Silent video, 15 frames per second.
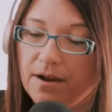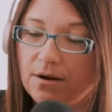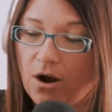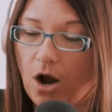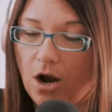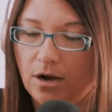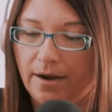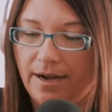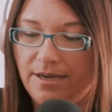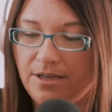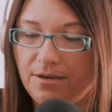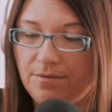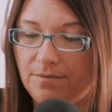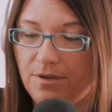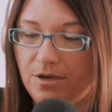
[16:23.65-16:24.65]
There are, and
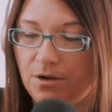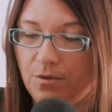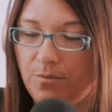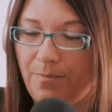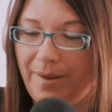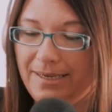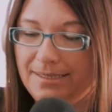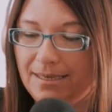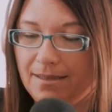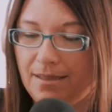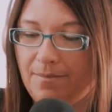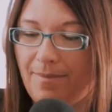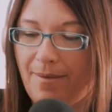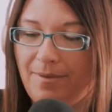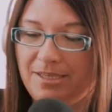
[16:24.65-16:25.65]
you you know
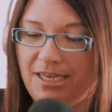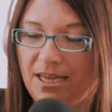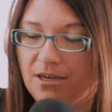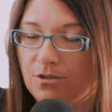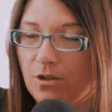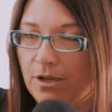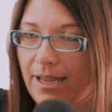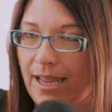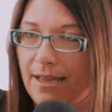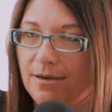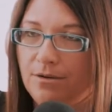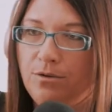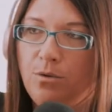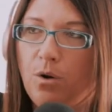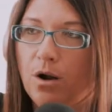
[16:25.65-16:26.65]
basically maybe take a look
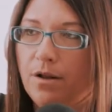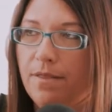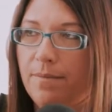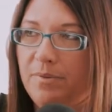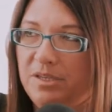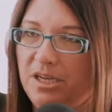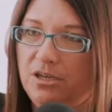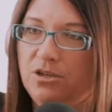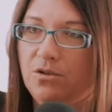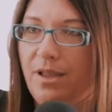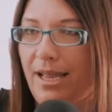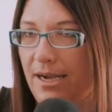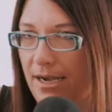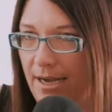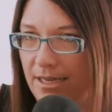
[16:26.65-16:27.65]
at who are the potential
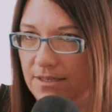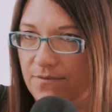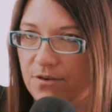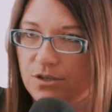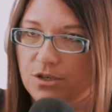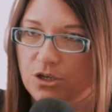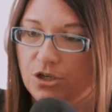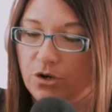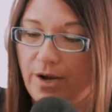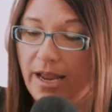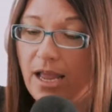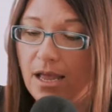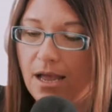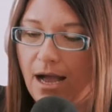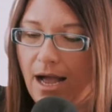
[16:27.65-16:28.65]
candidates for
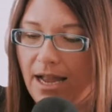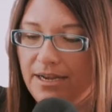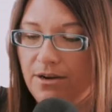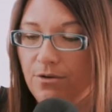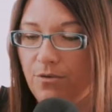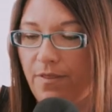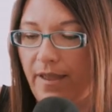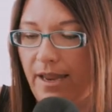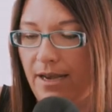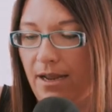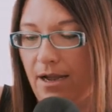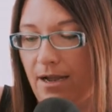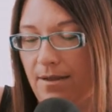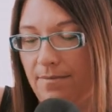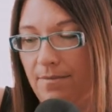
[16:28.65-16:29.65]
surgery. I know that
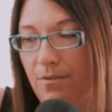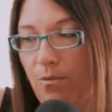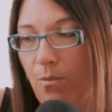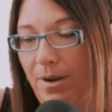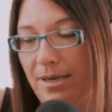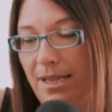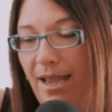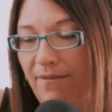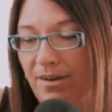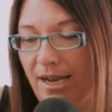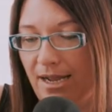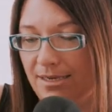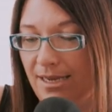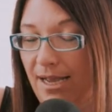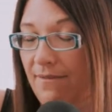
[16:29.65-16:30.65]
um, when Kevin
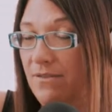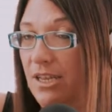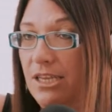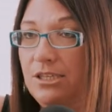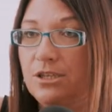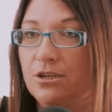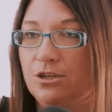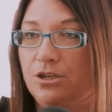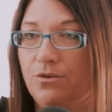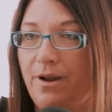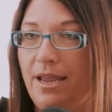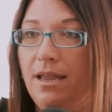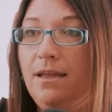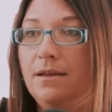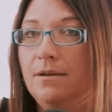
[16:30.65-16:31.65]
had to have knee
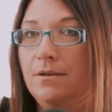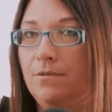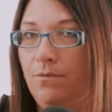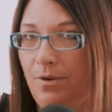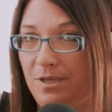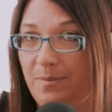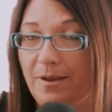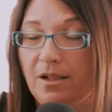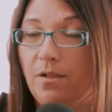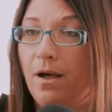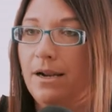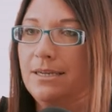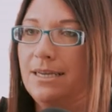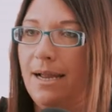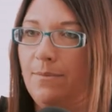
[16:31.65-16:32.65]
surgery, we spent a
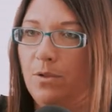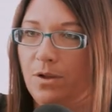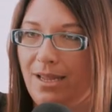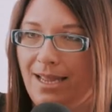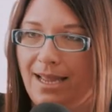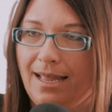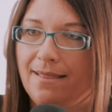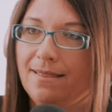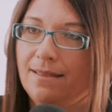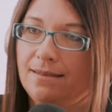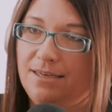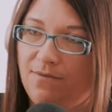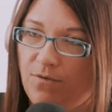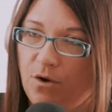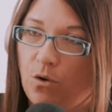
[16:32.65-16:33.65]
lot of time looking at
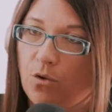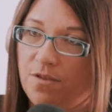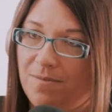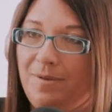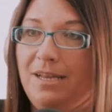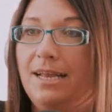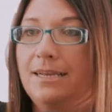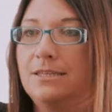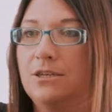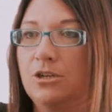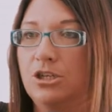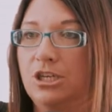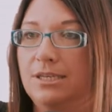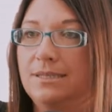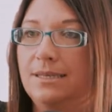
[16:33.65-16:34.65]
different orthopedic
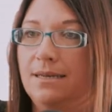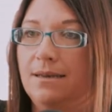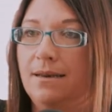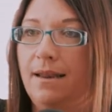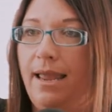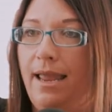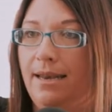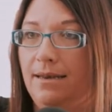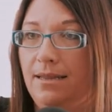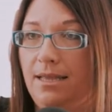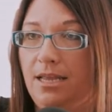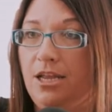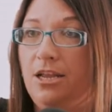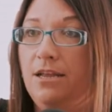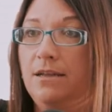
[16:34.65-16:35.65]
surgeons and and
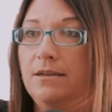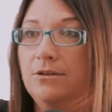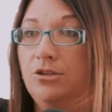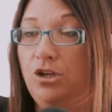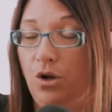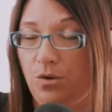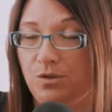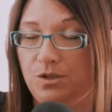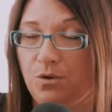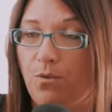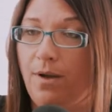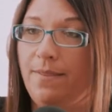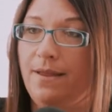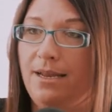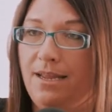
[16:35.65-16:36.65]
he chose the
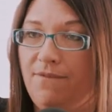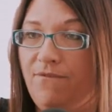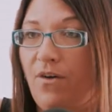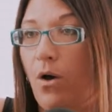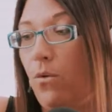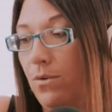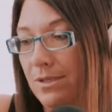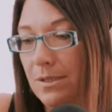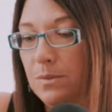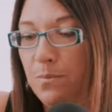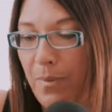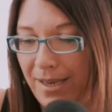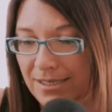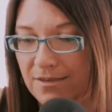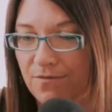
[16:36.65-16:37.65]
one that he felt was
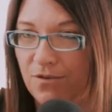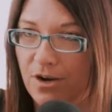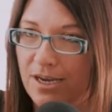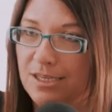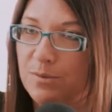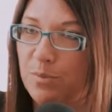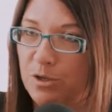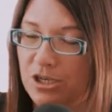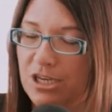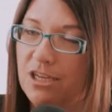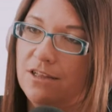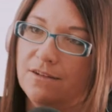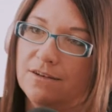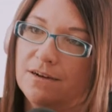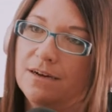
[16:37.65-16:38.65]
best for his
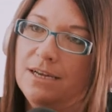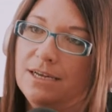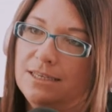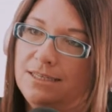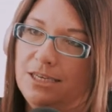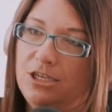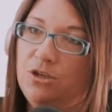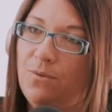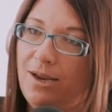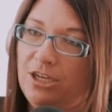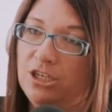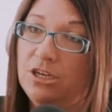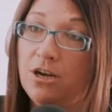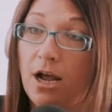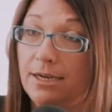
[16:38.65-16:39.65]
particular
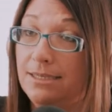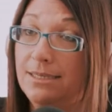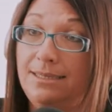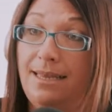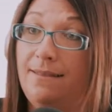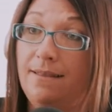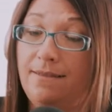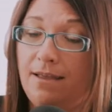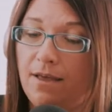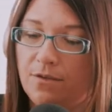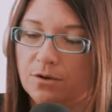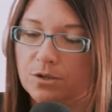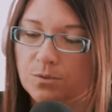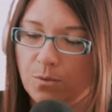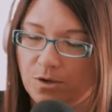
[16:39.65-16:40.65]
situation not to say that the
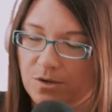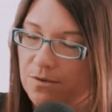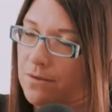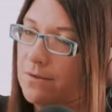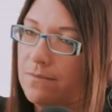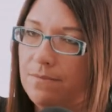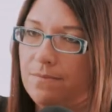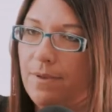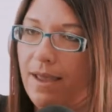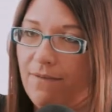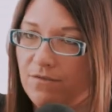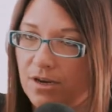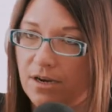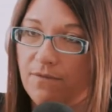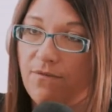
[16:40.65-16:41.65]
others wouldn't
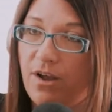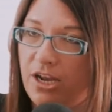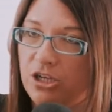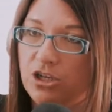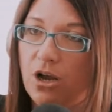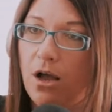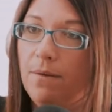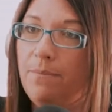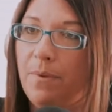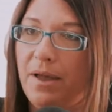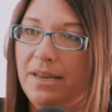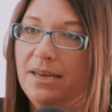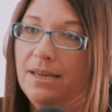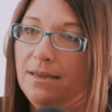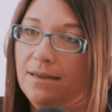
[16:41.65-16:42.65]
have done a fine job
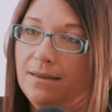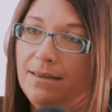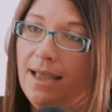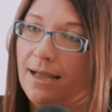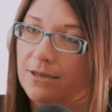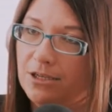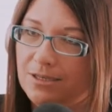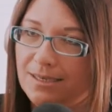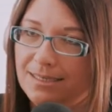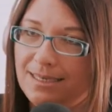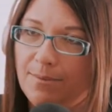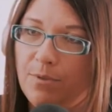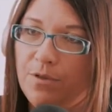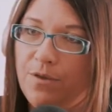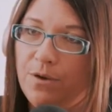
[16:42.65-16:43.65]
but yeah just
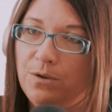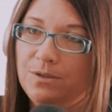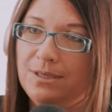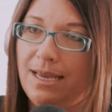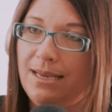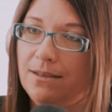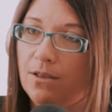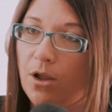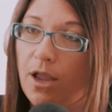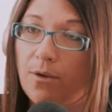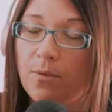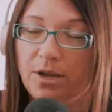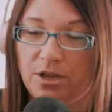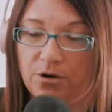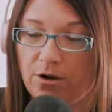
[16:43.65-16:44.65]
assemble those and look
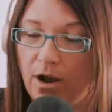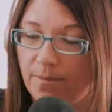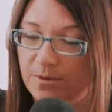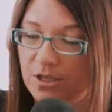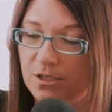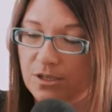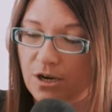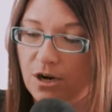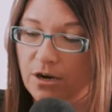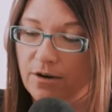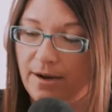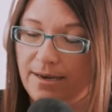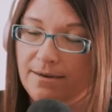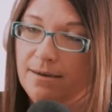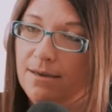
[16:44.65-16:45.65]
at what your options
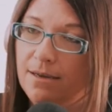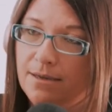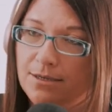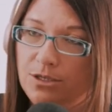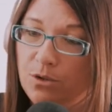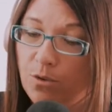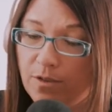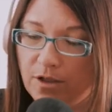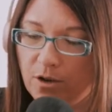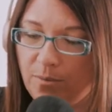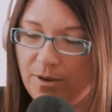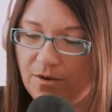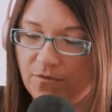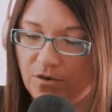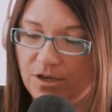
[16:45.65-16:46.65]
are and do a little
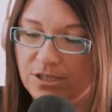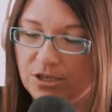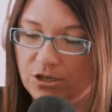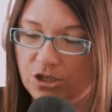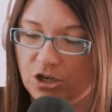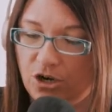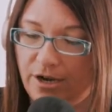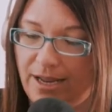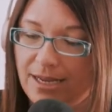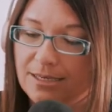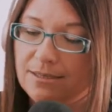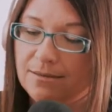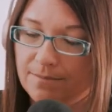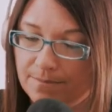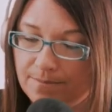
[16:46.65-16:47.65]
bit of research on
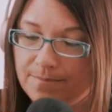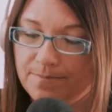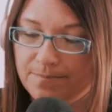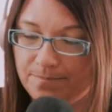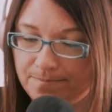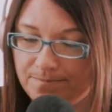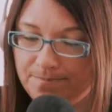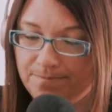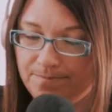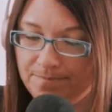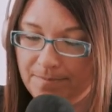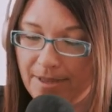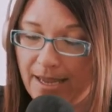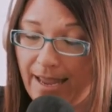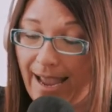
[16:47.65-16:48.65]
it mm-hmm. Mm-hmm.
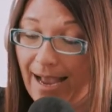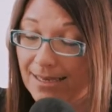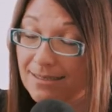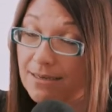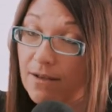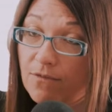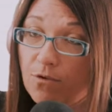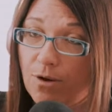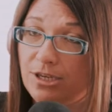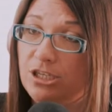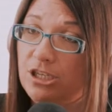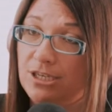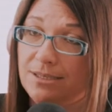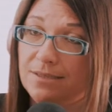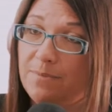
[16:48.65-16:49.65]
ask tough
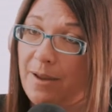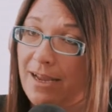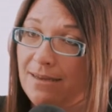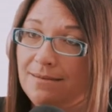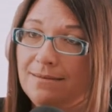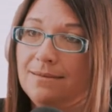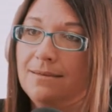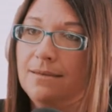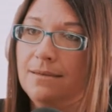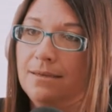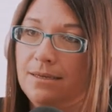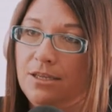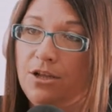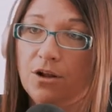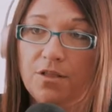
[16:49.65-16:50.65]
questions man yeah
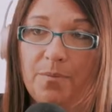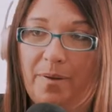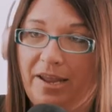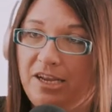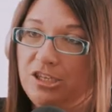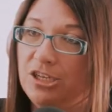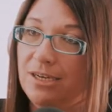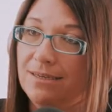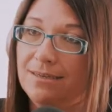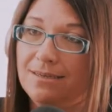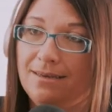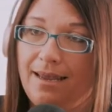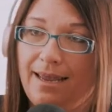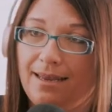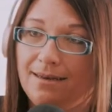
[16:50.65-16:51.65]
you're the
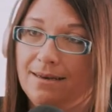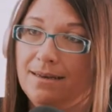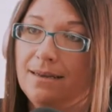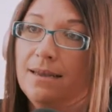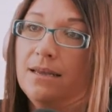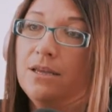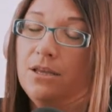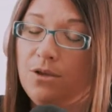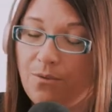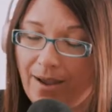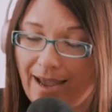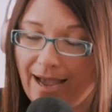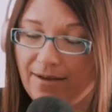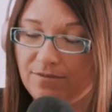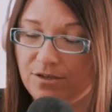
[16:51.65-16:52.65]
patient you have to you
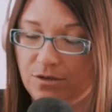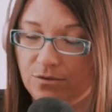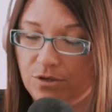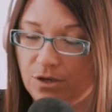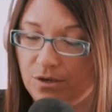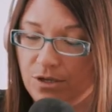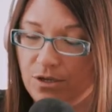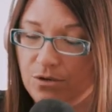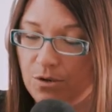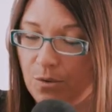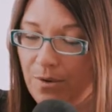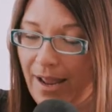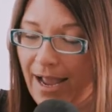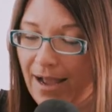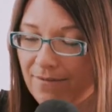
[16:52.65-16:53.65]
have to do, you
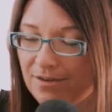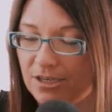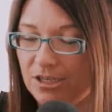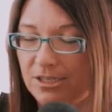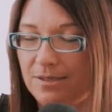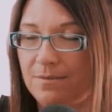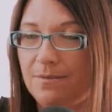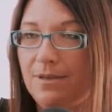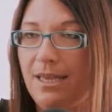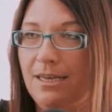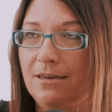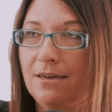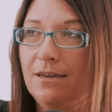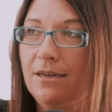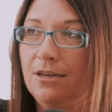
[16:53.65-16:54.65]
don't have to just
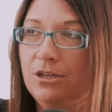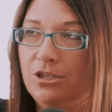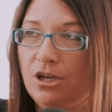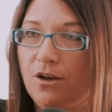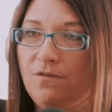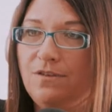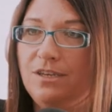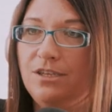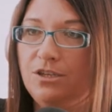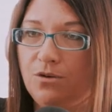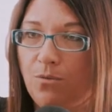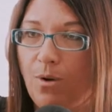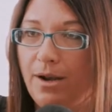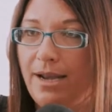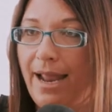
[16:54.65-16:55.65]
get shoved into
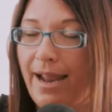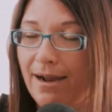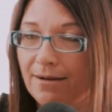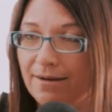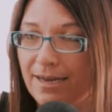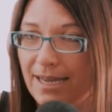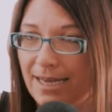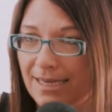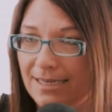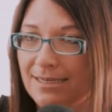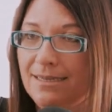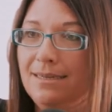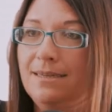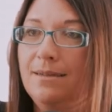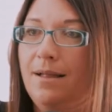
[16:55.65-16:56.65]
one area
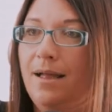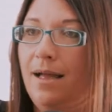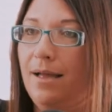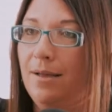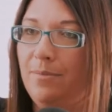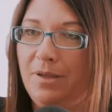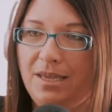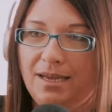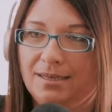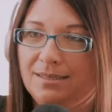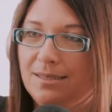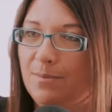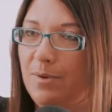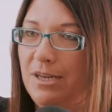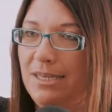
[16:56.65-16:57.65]
uh, because
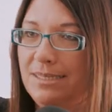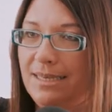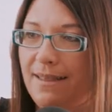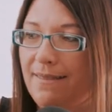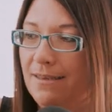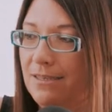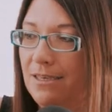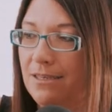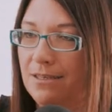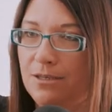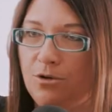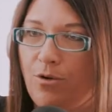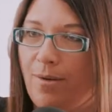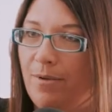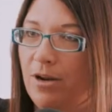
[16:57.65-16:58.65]
somebody said this
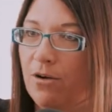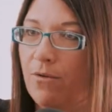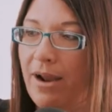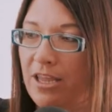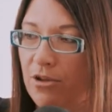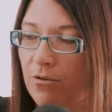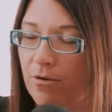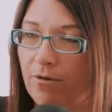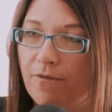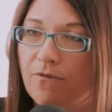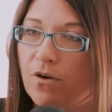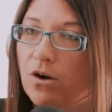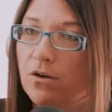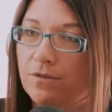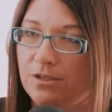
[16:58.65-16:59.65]
is who I'm going to write you a
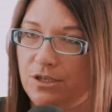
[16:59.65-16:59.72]
referral